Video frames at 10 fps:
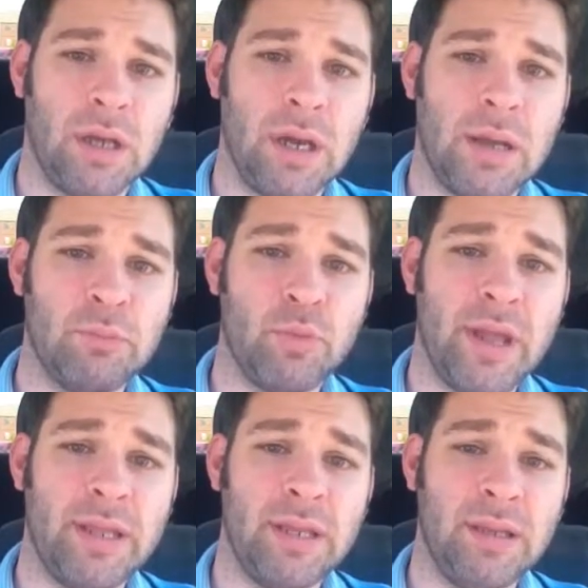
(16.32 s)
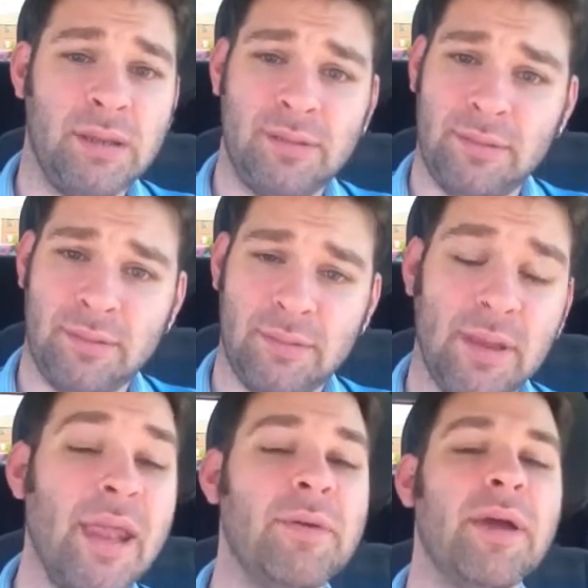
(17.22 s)
wed.
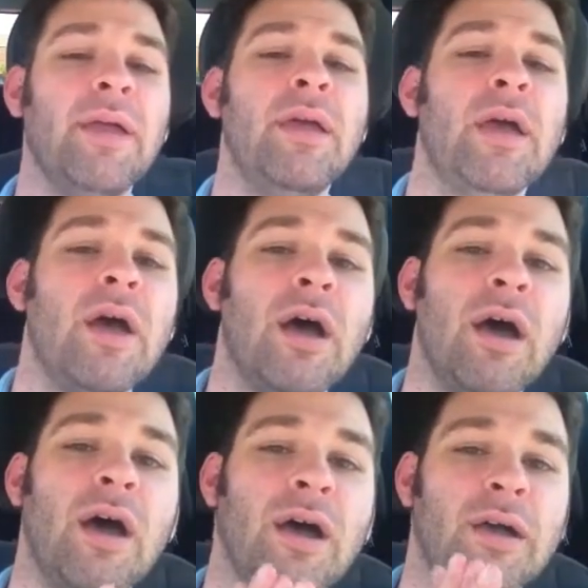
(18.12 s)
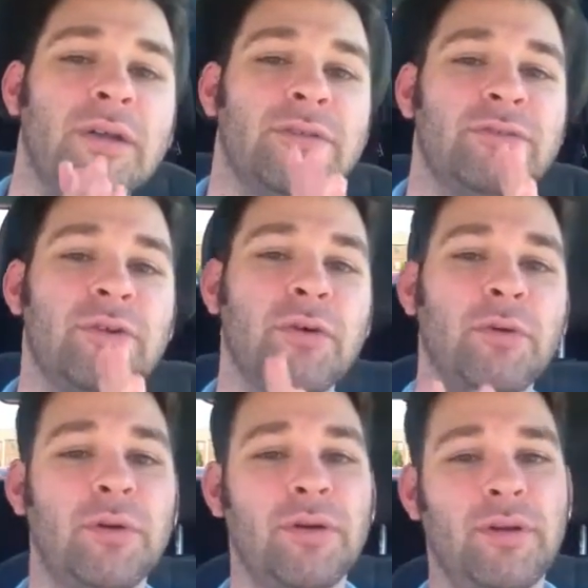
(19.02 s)
Anyway,
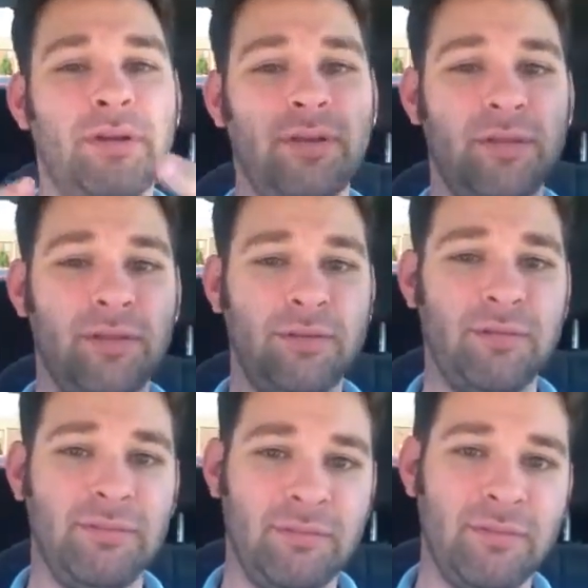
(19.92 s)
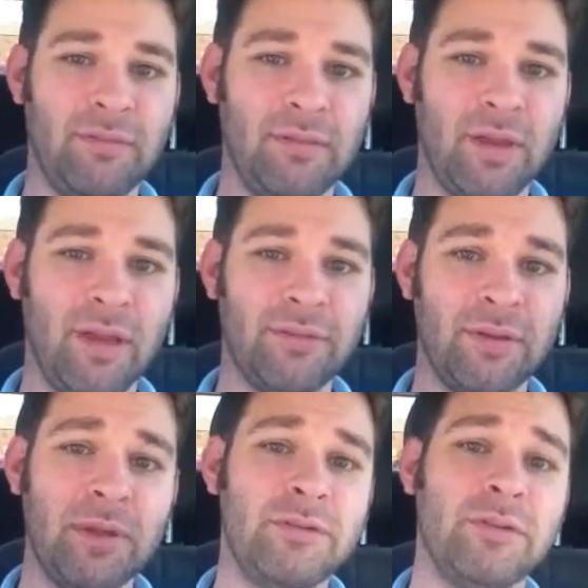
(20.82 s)
so as I
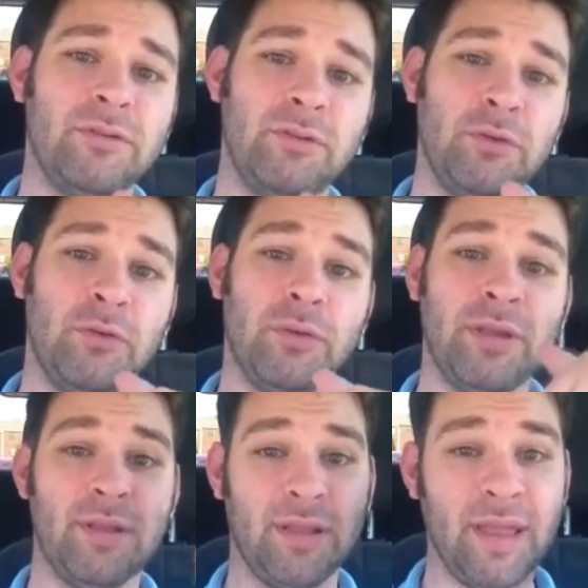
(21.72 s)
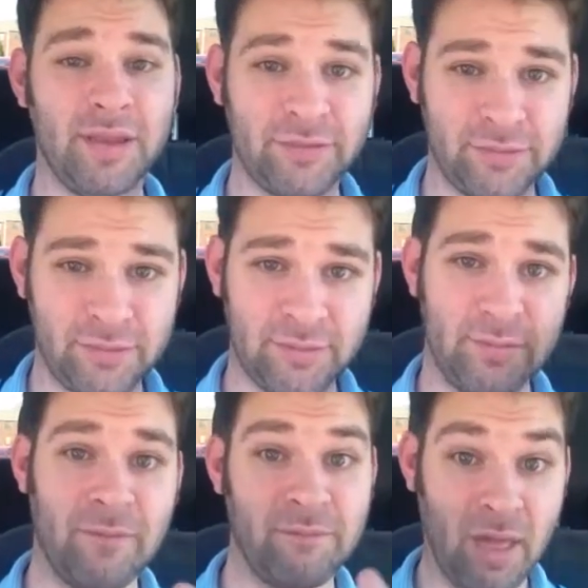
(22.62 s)
mentioned to you in the last
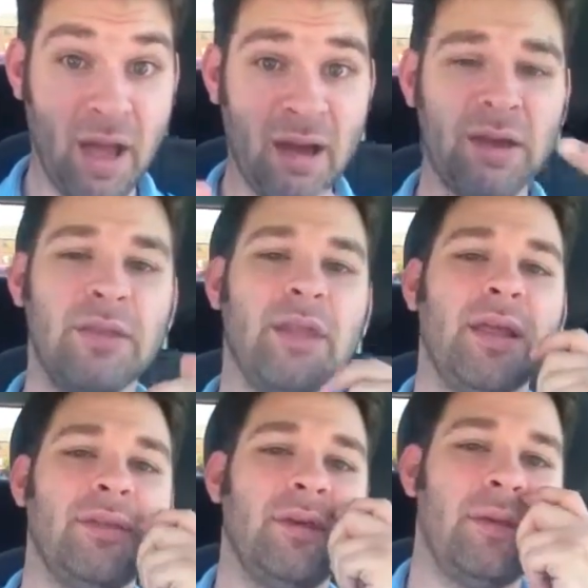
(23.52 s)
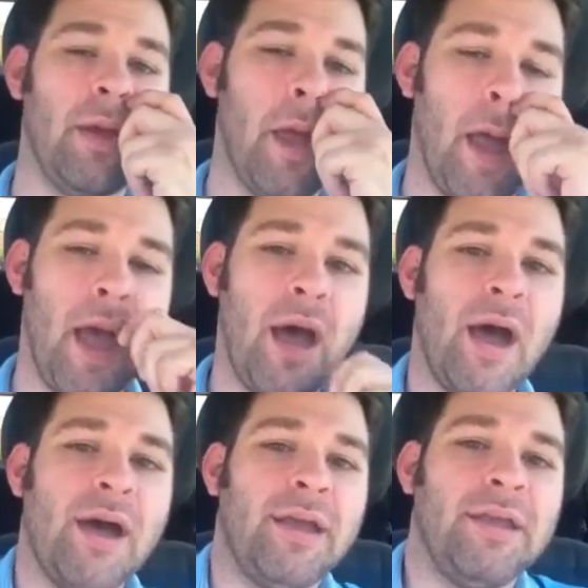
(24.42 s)
vlog that I did,
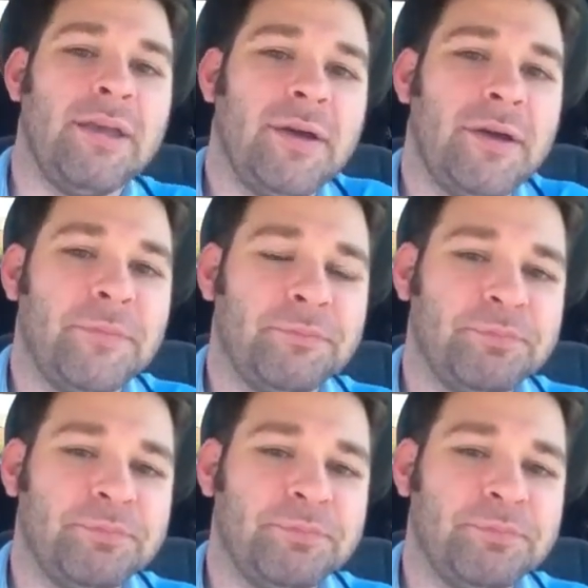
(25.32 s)
I